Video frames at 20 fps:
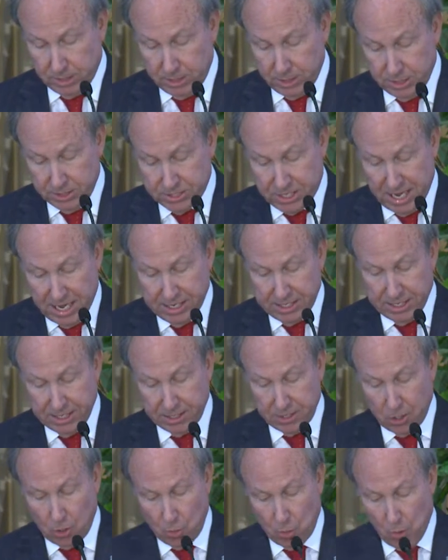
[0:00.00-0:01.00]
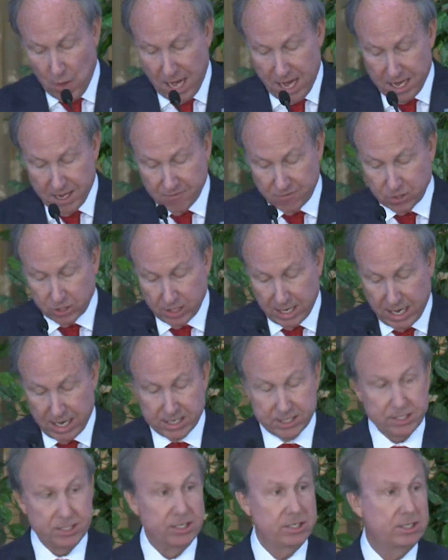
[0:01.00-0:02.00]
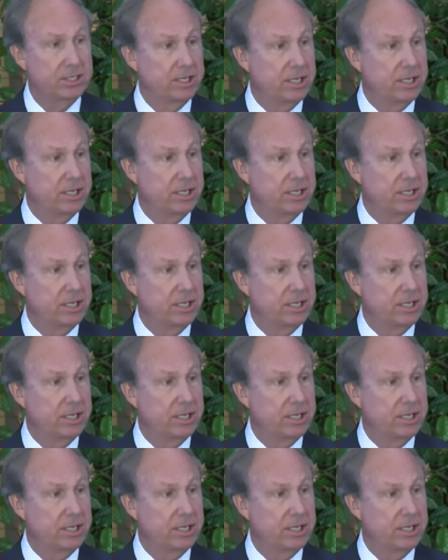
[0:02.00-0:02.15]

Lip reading: Taking an array of classes